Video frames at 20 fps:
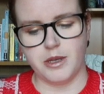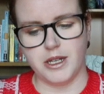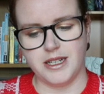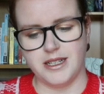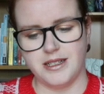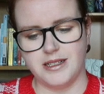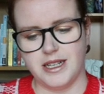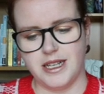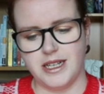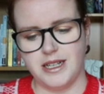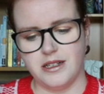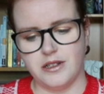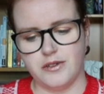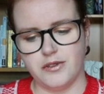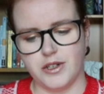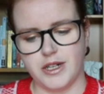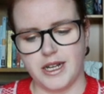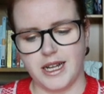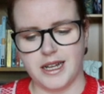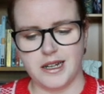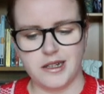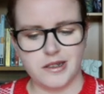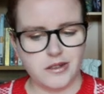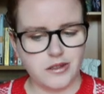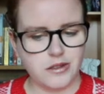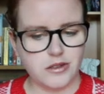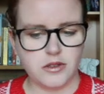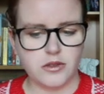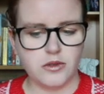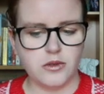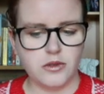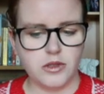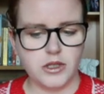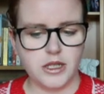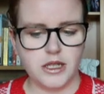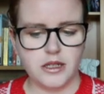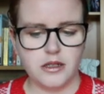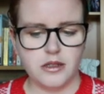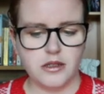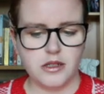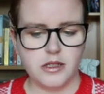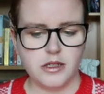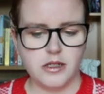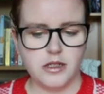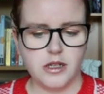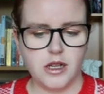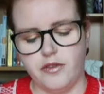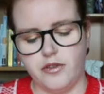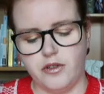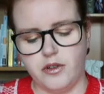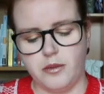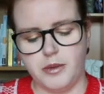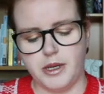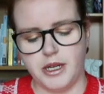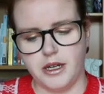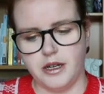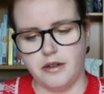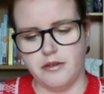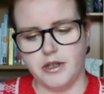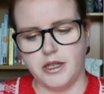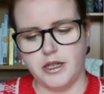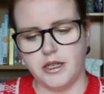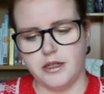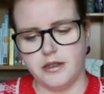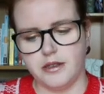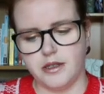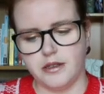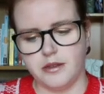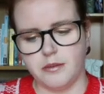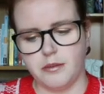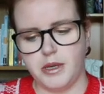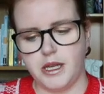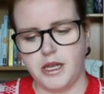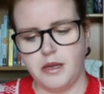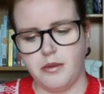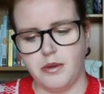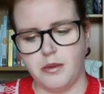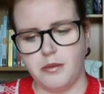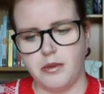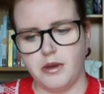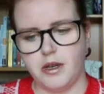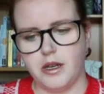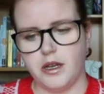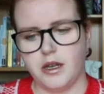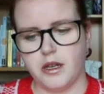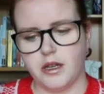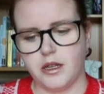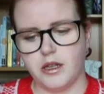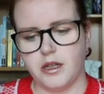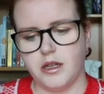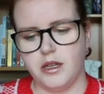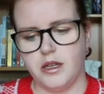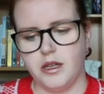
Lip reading: going to say it's for an adult audience. Format, I read this as a paperback.